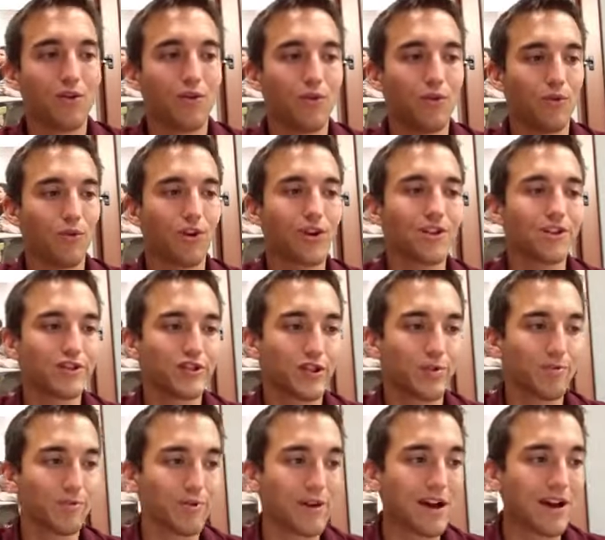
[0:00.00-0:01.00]
We're going to
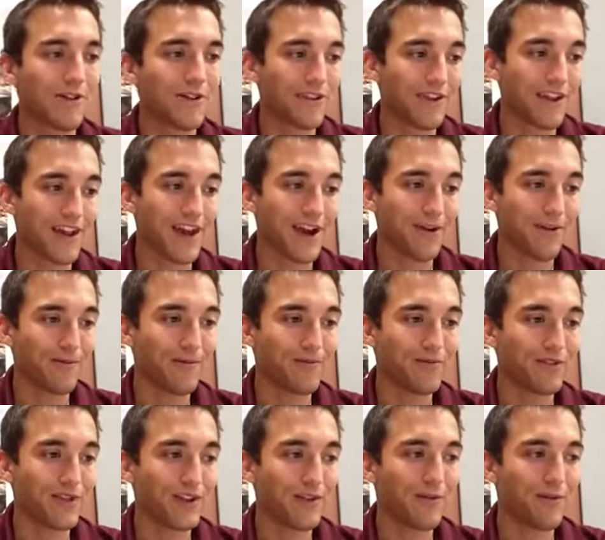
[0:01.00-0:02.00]
jump around now,
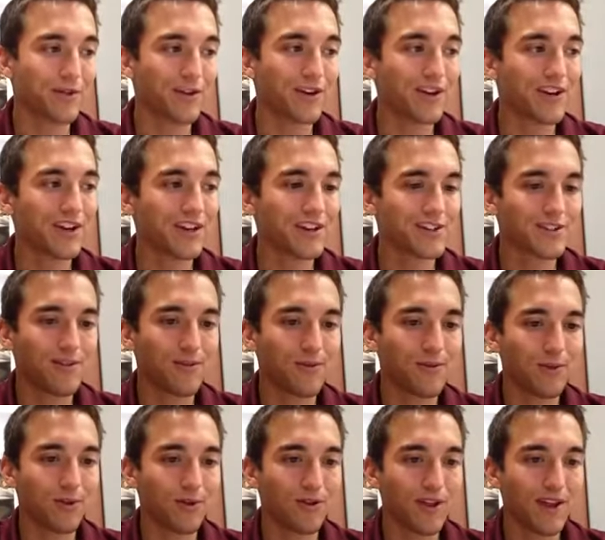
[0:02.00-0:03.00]
and we're going to get to the
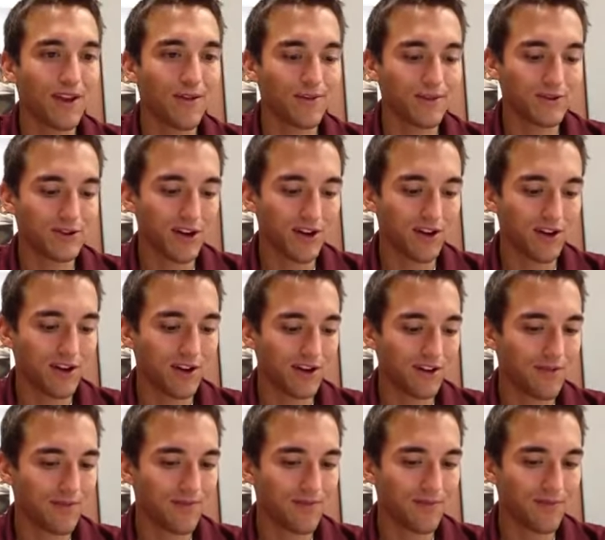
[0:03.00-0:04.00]
world language area.